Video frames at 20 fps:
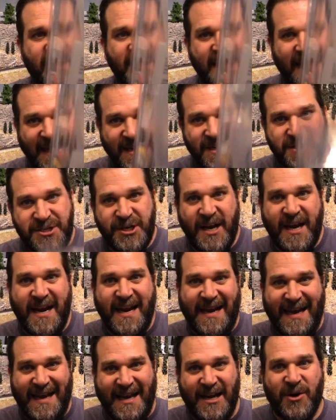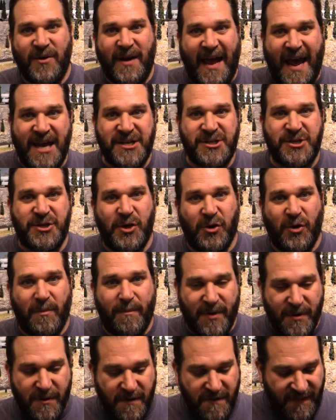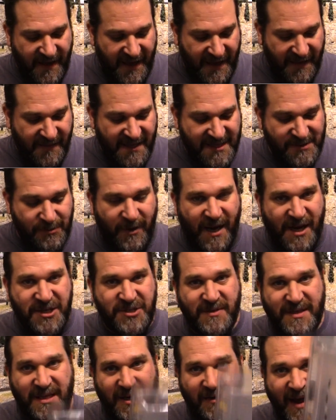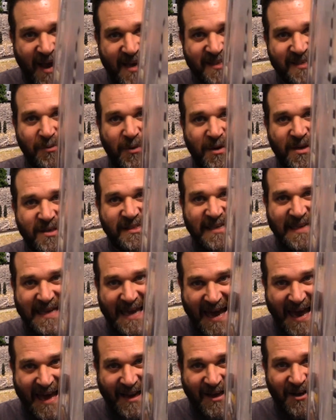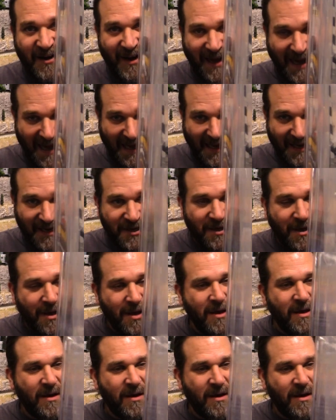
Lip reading: the NJ International booth, and these were actually the last ones he had on hand,